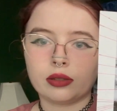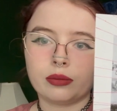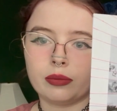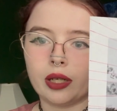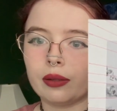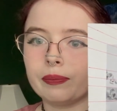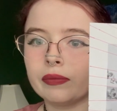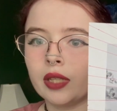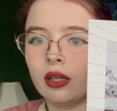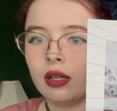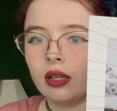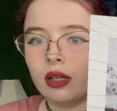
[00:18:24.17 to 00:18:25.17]
But
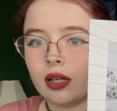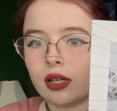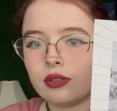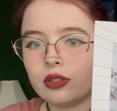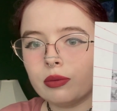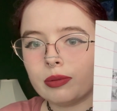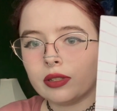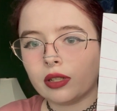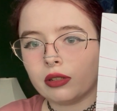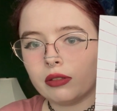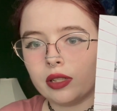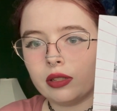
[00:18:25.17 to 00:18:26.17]
I super
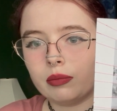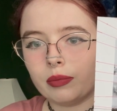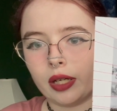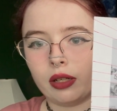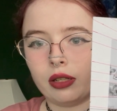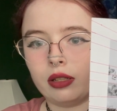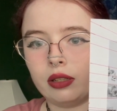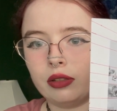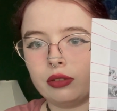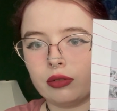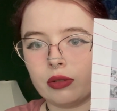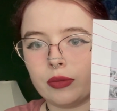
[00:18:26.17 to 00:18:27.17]
decorated my
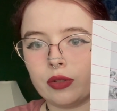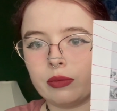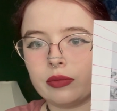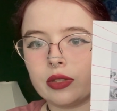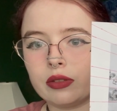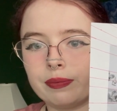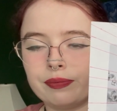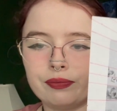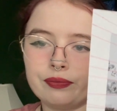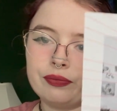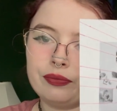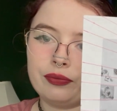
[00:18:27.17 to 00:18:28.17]
dorm rooms.
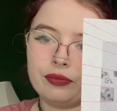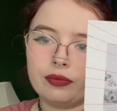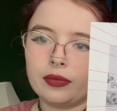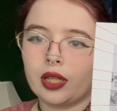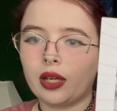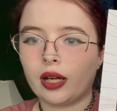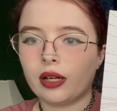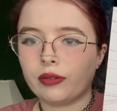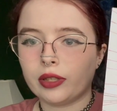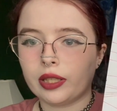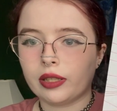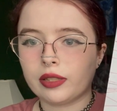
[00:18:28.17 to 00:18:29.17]
I
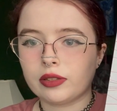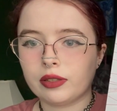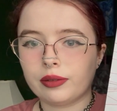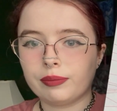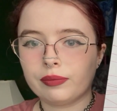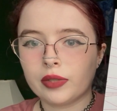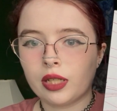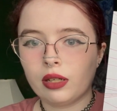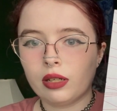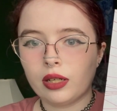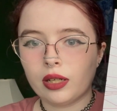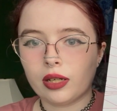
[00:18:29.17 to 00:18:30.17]
really liked it.
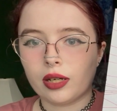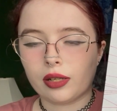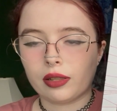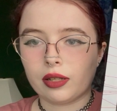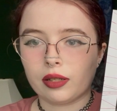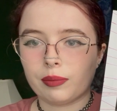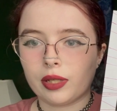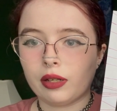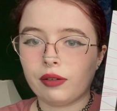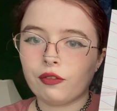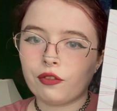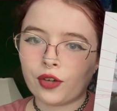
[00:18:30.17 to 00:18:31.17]
I think it made
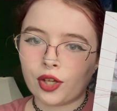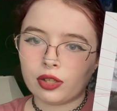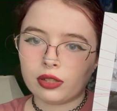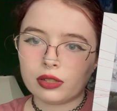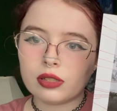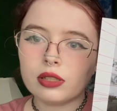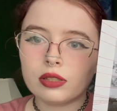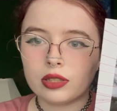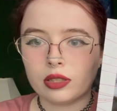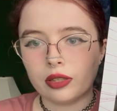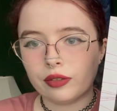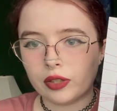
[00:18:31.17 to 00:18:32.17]
it fun to
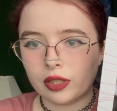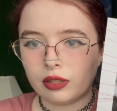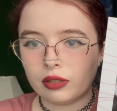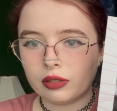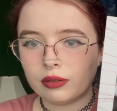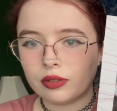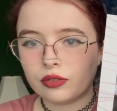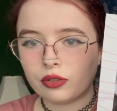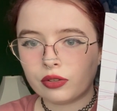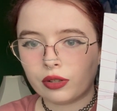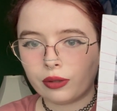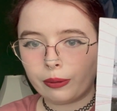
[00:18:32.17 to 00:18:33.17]
live in.
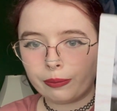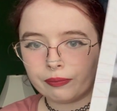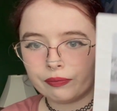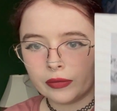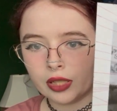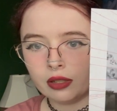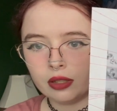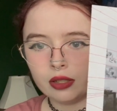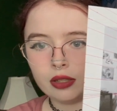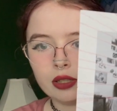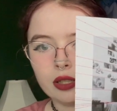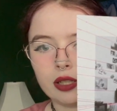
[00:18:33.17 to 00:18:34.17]
So,
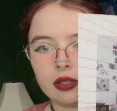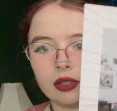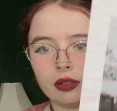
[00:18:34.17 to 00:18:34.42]
and then